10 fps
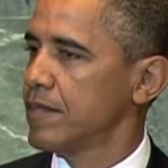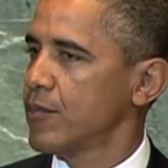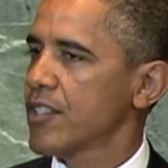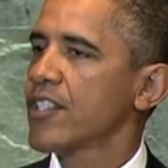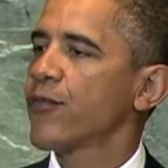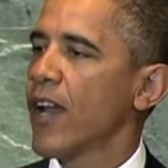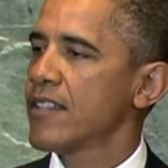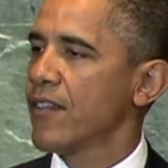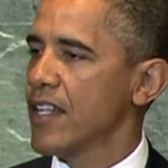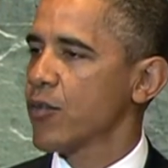just as
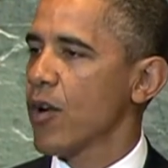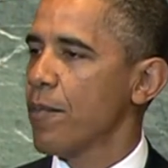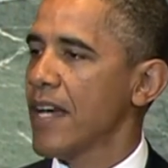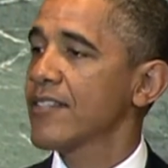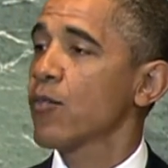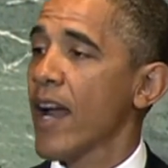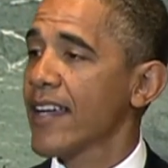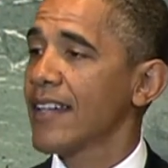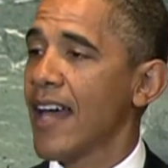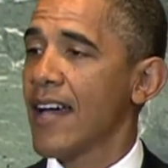friends of Israel must
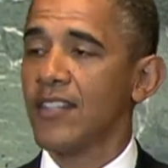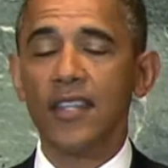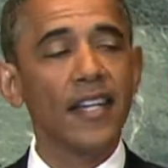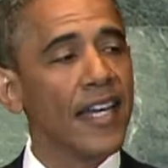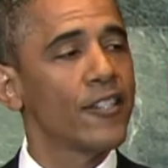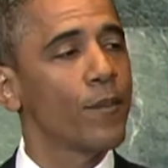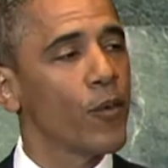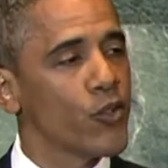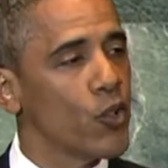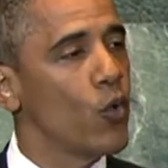recognize the need to
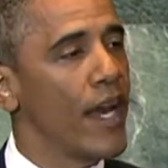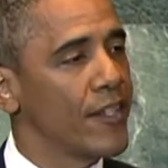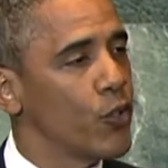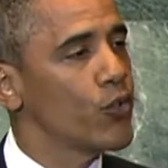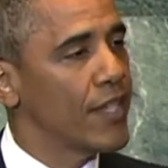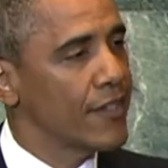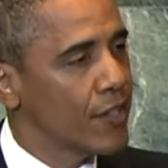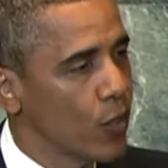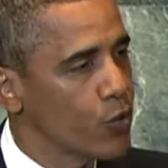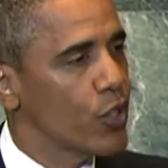pursue a two-state
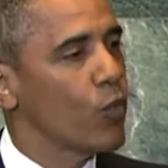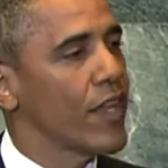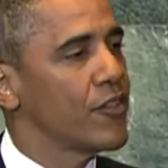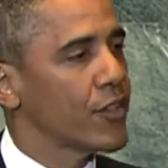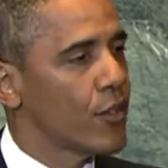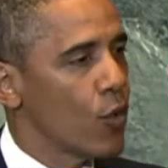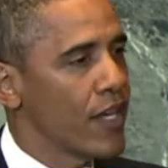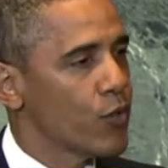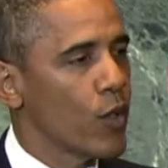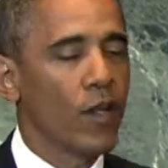solution with a secure
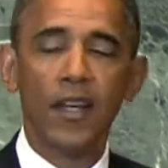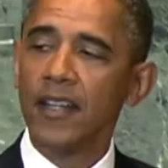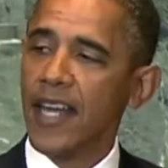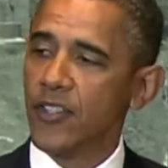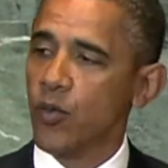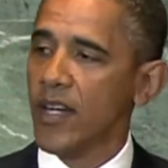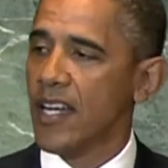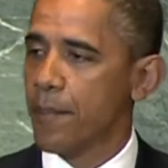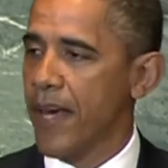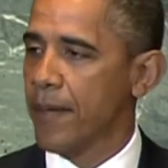Israel next to an
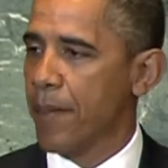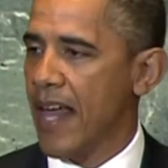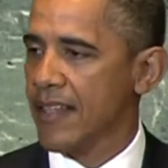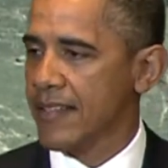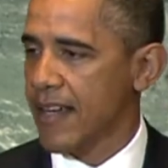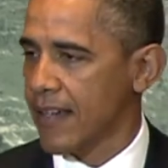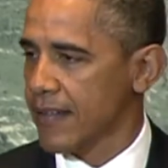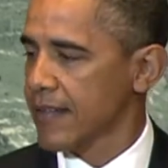independent Palestine.